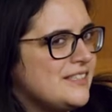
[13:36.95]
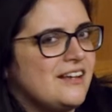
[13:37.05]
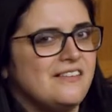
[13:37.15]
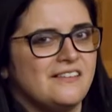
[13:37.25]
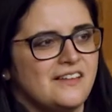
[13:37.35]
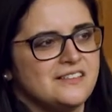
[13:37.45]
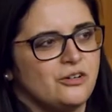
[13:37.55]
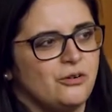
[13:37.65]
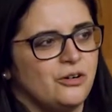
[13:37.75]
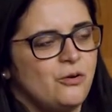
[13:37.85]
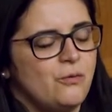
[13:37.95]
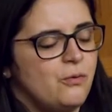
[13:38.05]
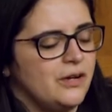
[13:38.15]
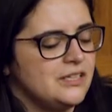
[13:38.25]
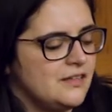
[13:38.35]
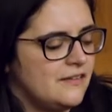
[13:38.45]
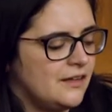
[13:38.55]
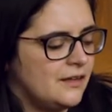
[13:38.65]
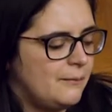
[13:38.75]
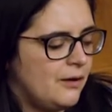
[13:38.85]
And I think that's a critical point to
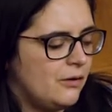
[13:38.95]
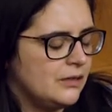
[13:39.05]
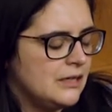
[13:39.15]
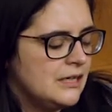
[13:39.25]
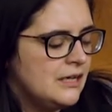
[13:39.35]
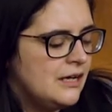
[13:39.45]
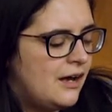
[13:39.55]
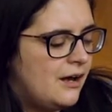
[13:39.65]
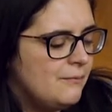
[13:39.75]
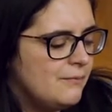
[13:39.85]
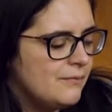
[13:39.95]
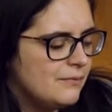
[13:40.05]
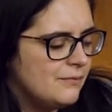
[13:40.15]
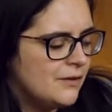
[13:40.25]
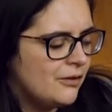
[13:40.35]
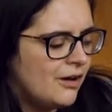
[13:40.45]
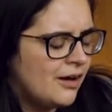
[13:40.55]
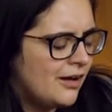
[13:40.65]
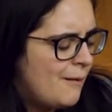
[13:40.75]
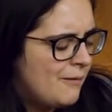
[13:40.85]
think about. Um, there are a
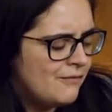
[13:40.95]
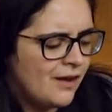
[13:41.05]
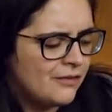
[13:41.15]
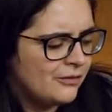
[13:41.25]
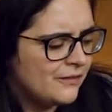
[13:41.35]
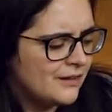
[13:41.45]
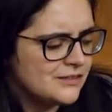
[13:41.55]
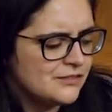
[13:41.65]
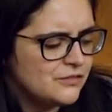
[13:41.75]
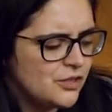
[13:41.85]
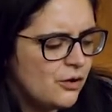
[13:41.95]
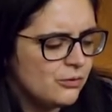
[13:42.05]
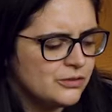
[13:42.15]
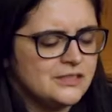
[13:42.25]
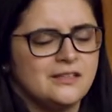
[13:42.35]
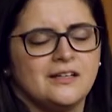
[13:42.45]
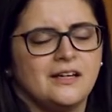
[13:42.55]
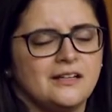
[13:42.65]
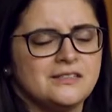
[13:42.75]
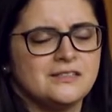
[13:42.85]
couple of other things of note.
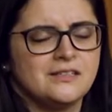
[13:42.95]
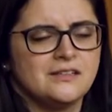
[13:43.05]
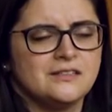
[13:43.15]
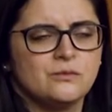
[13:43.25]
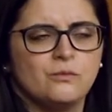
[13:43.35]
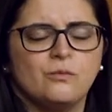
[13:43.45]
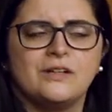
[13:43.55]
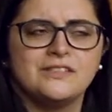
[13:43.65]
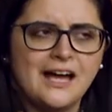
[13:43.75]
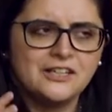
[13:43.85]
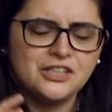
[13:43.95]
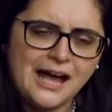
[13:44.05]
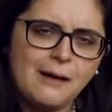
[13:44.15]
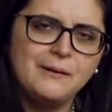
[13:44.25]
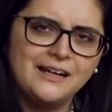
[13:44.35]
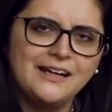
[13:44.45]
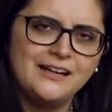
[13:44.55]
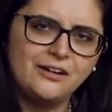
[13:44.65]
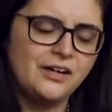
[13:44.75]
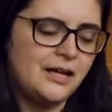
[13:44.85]
It's, it's what's actually happening
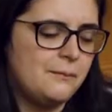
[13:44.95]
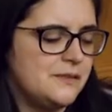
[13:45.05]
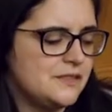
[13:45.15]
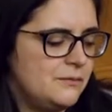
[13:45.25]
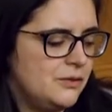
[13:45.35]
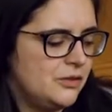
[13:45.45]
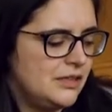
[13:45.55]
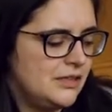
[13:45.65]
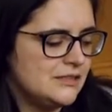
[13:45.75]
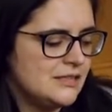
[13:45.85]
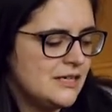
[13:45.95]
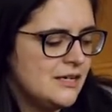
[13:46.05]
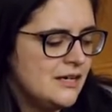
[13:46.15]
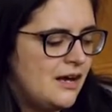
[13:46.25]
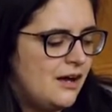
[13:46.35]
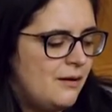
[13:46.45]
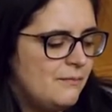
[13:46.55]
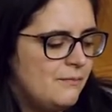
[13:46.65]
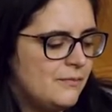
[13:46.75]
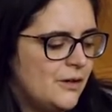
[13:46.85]
in our campus communities.
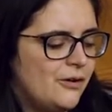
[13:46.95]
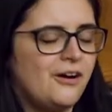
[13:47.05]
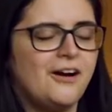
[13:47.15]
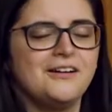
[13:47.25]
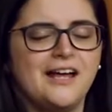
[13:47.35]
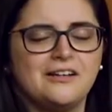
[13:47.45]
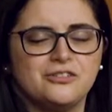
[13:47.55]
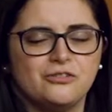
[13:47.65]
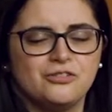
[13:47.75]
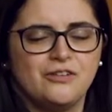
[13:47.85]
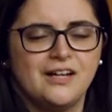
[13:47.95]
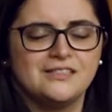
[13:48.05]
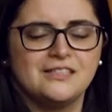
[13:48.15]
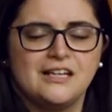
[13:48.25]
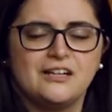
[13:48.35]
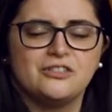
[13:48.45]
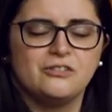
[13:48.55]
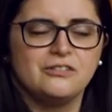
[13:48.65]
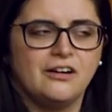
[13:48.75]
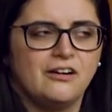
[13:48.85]
Um, there are national trends and
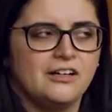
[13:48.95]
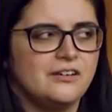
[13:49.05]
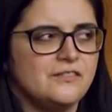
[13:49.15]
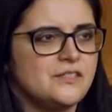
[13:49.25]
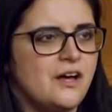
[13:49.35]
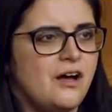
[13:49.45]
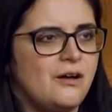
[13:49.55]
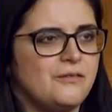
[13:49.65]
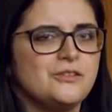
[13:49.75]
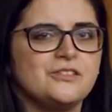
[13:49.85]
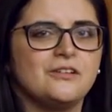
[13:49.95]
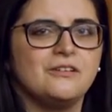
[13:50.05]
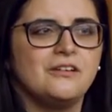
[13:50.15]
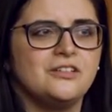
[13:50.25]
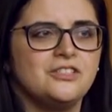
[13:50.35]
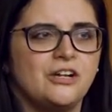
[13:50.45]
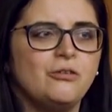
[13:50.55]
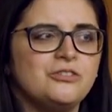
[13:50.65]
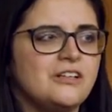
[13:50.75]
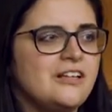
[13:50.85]
national narratives. Uh, there's a
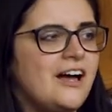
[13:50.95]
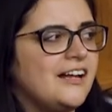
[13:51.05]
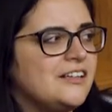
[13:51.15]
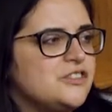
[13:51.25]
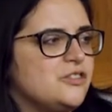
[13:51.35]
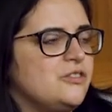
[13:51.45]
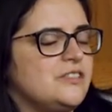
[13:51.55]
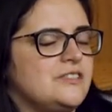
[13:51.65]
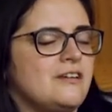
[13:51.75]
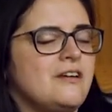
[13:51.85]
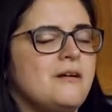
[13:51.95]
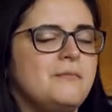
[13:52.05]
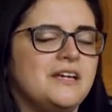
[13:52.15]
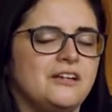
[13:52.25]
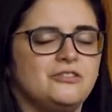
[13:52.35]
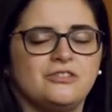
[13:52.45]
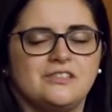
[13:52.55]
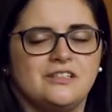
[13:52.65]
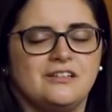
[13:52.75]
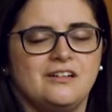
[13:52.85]
general decline in students being
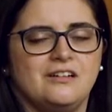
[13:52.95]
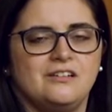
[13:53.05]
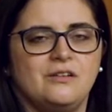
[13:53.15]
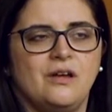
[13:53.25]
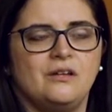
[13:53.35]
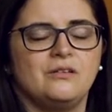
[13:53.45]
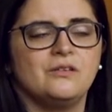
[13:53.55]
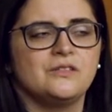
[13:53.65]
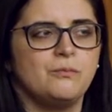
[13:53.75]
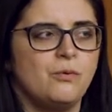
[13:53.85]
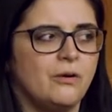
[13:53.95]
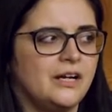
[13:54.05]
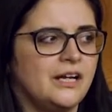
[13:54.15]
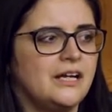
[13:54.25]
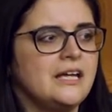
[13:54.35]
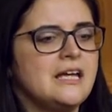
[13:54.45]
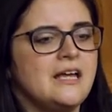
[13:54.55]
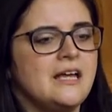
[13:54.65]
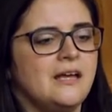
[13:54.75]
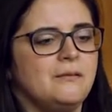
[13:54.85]
interested in, in supporting
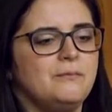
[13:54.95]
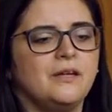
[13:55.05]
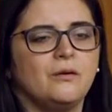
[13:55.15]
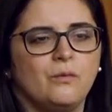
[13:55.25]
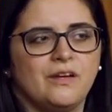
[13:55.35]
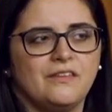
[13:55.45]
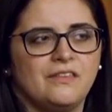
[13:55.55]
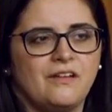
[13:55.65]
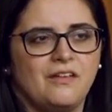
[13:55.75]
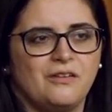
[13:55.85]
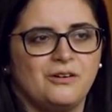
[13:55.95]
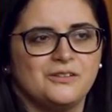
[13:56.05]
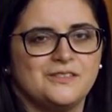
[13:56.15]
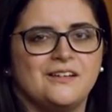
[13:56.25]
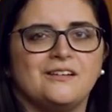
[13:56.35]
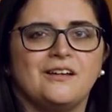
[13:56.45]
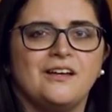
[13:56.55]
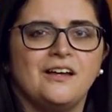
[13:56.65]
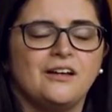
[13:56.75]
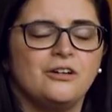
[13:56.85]
and being with others and
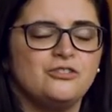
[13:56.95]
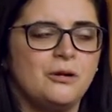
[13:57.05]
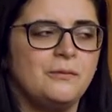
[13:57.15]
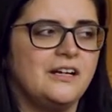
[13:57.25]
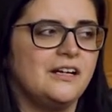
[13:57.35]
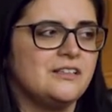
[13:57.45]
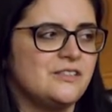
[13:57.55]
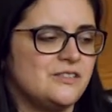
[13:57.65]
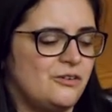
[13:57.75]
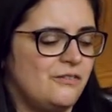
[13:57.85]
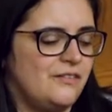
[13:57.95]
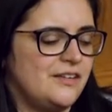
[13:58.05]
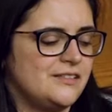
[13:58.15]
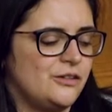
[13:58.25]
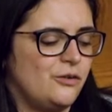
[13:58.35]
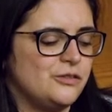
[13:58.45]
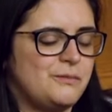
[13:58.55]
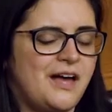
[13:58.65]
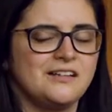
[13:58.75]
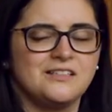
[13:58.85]
contributing to service. It goes
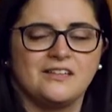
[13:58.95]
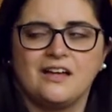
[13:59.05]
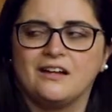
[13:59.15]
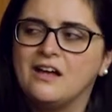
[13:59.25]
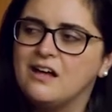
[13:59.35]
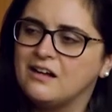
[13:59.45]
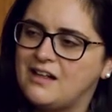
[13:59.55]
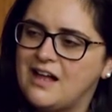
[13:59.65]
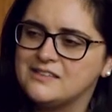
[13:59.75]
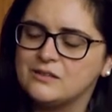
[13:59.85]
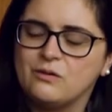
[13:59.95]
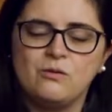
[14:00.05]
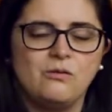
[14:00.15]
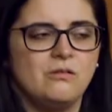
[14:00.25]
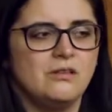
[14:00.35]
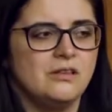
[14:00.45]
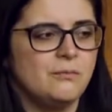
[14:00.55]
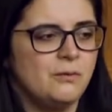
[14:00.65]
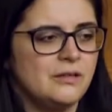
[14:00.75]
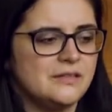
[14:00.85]
back to that classical
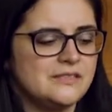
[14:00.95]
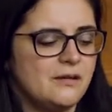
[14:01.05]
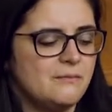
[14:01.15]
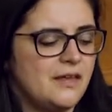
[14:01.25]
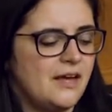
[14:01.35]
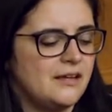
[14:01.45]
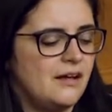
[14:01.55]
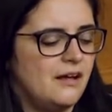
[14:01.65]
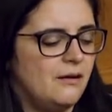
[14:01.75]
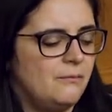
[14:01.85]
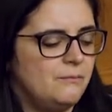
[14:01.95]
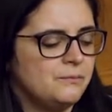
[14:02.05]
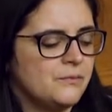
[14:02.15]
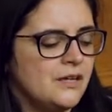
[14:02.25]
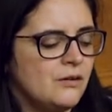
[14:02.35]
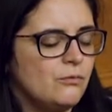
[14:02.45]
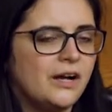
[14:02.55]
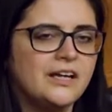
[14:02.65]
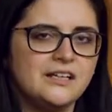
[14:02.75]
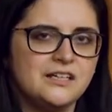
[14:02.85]
liberalism, that um, rugged